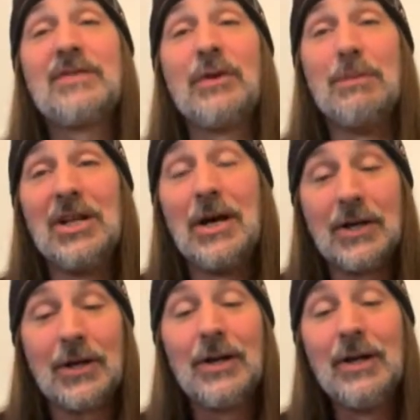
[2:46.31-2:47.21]
from a
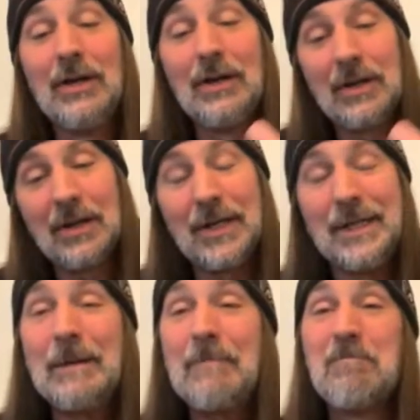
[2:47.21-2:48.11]
lager.
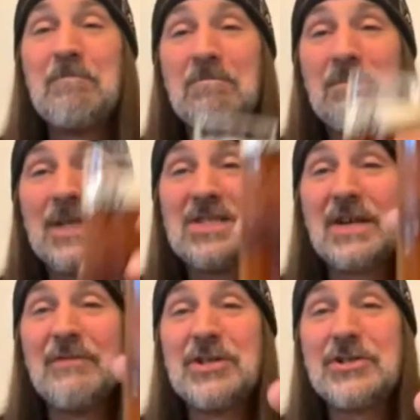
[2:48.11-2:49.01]
Let's
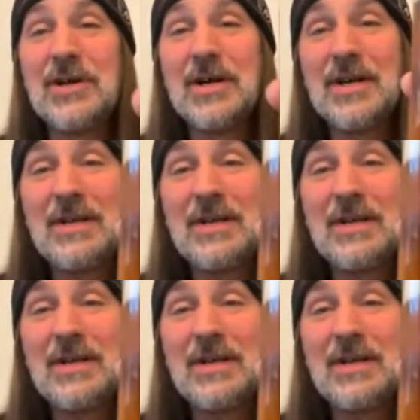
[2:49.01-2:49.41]
give it a try.